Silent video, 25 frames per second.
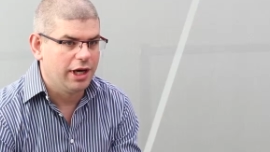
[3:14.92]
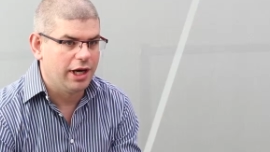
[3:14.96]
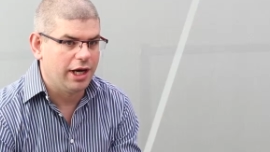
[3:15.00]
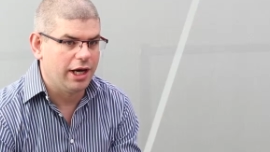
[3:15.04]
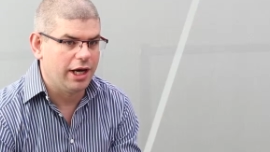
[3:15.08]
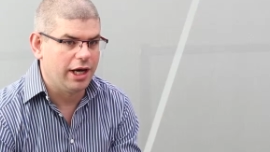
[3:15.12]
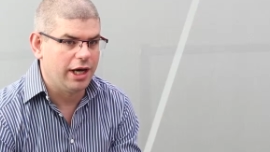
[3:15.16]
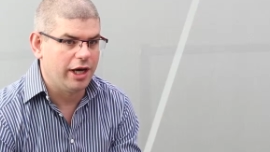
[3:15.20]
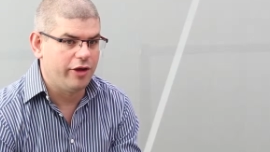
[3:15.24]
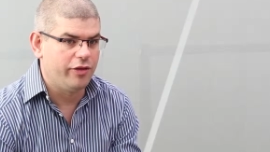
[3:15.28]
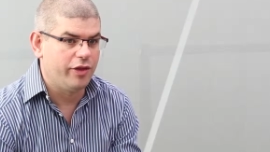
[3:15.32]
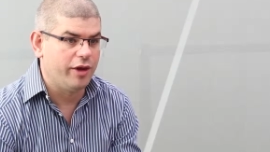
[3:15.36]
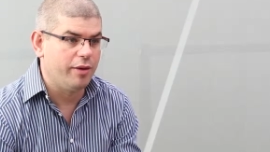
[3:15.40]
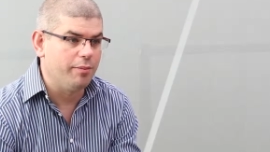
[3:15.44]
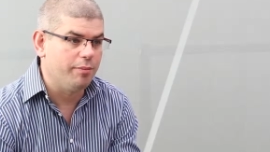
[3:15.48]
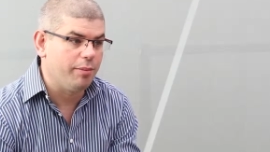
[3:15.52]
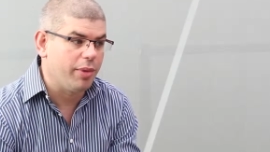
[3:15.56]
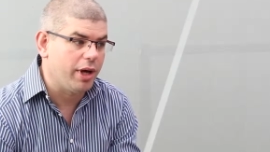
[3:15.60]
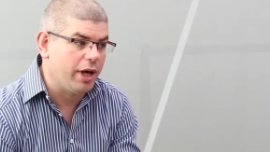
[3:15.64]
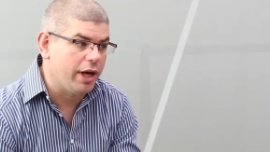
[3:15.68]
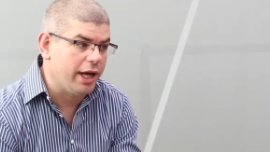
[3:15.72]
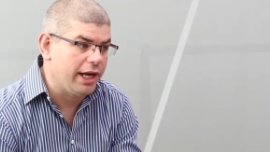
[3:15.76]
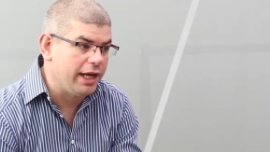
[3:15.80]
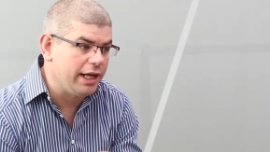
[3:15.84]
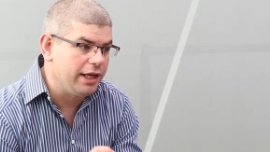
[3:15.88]
and that
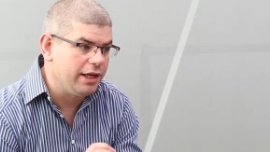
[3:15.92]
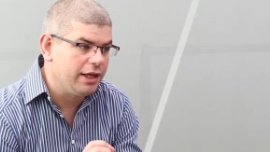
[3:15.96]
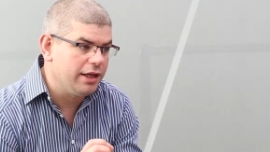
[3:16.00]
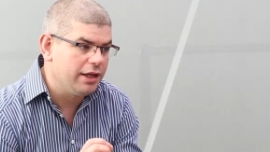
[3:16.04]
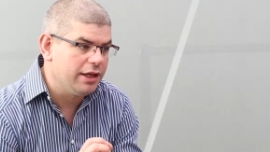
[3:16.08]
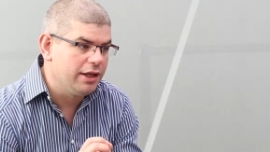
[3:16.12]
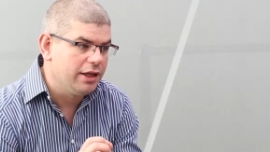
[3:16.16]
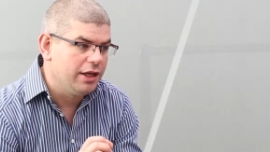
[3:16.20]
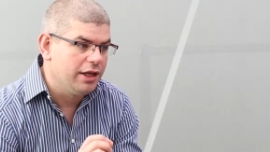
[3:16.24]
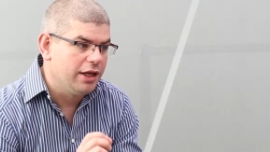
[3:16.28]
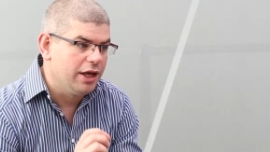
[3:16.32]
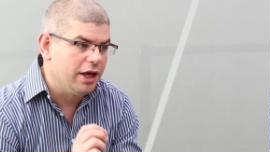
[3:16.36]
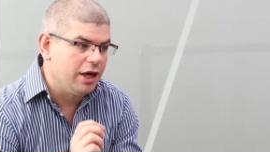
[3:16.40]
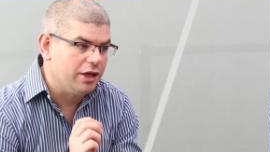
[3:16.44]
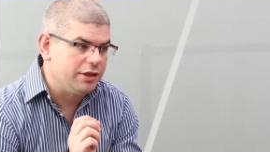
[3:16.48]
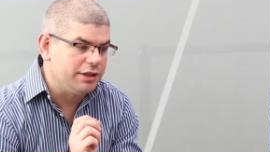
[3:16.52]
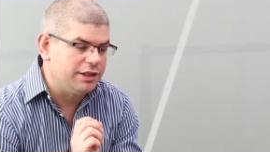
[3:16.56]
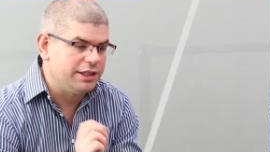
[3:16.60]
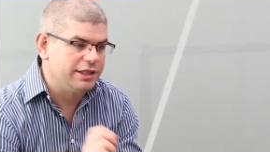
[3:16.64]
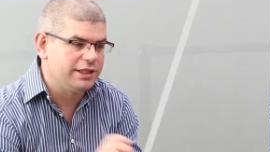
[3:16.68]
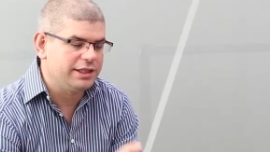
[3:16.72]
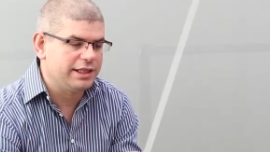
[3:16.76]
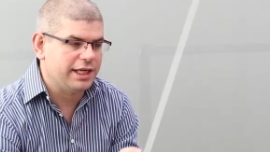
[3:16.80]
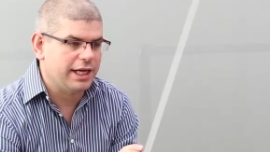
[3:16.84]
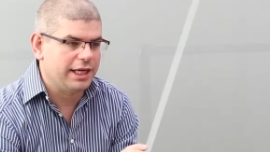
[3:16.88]
by
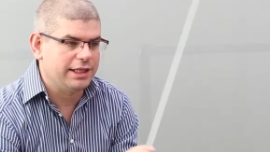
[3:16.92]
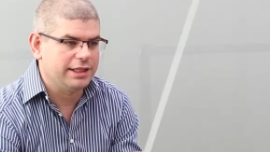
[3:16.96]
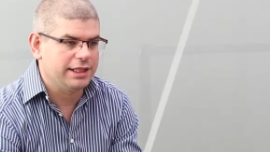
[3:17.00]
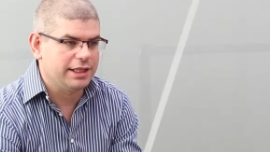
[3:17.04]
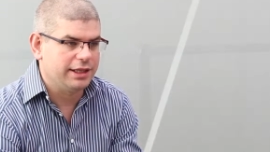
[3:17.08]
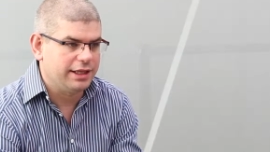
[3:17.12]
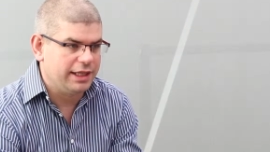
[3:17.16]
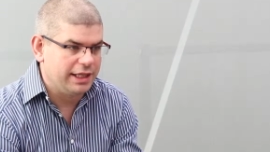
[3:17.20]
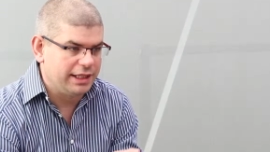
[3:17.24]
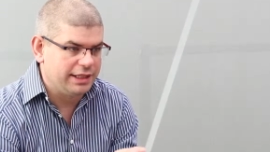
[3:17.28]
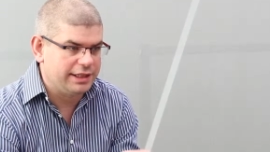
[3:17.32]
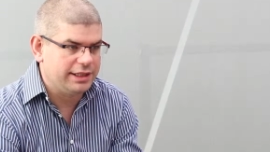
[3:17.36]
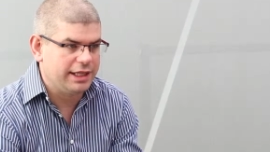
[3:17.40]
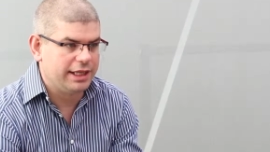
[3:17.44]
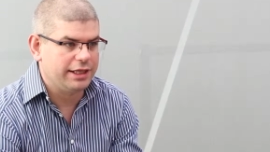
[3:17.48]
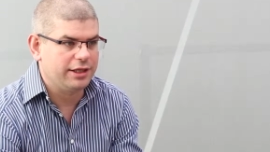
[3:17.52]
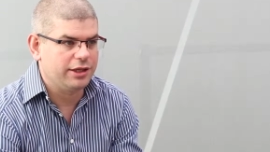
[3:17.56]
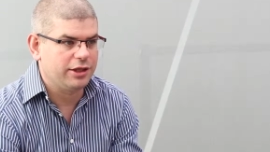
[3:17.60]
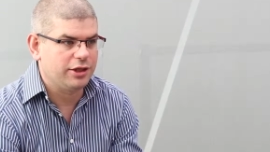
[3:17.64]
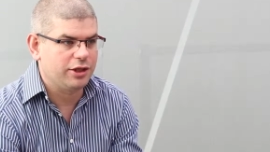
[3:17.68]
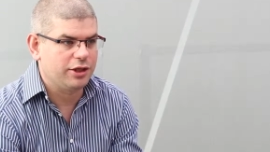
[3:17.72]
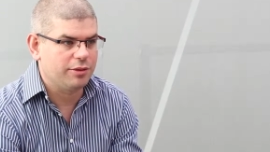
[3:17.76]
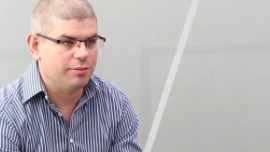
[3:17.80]
understanding these hidden